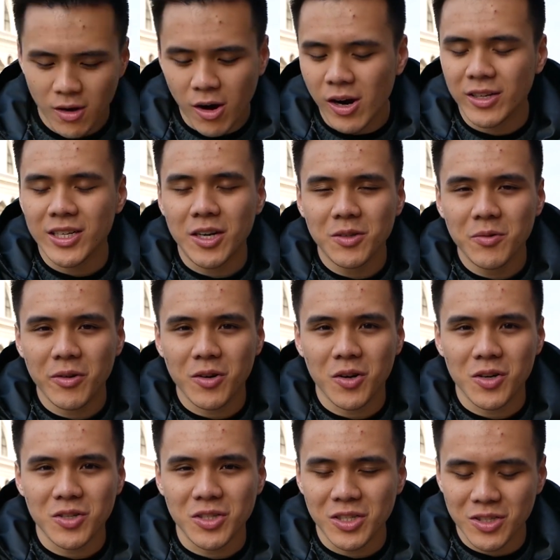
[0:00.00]
Oh, it's actually
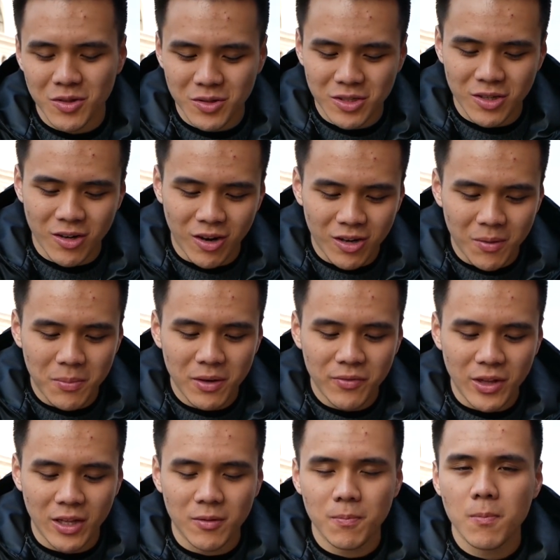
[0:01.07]
ricotta cheese, so it's got a bit of
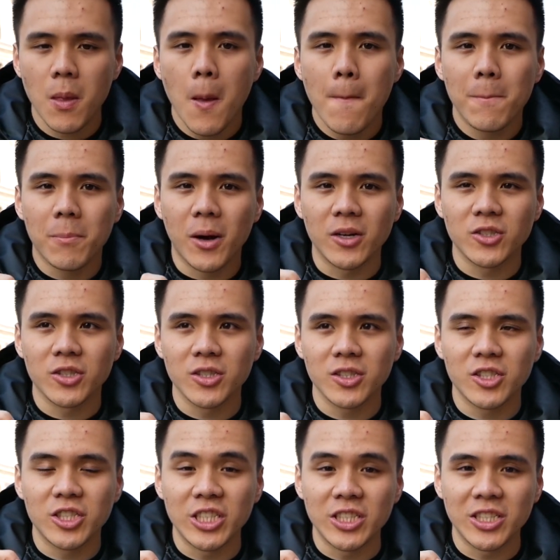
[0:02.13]
that pungent
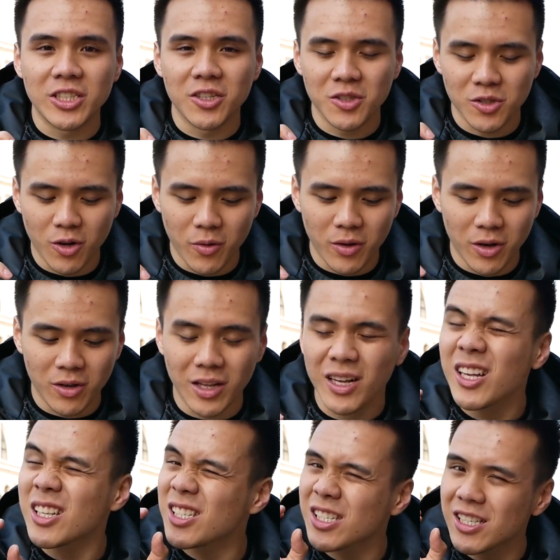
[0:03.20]
cheesiness going on. Like
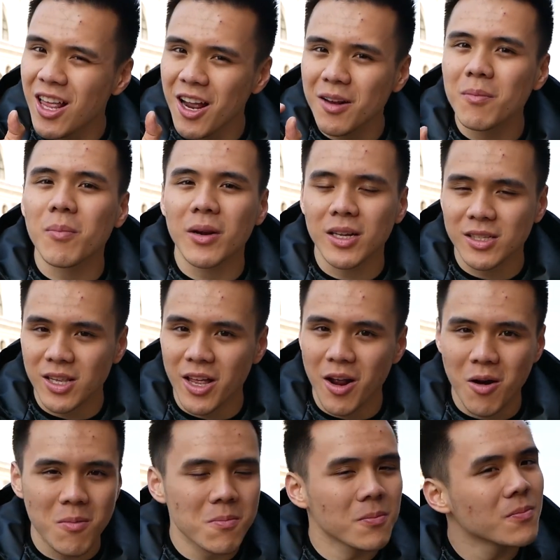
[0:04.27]
it's slight, but it's
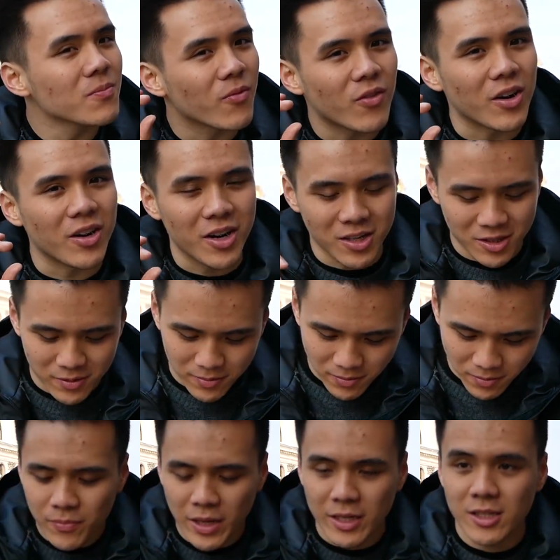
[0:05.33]
there. Very nice.
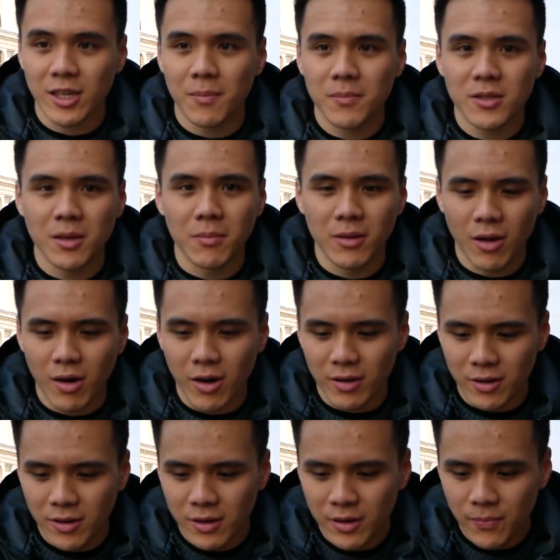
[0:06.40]
Next up, some lard.
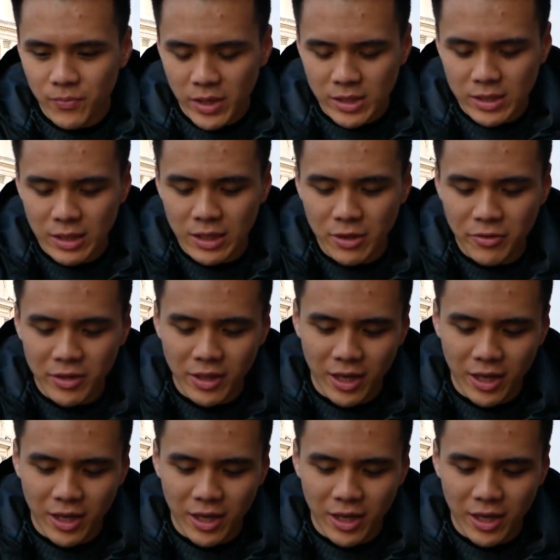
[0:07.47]
It's literally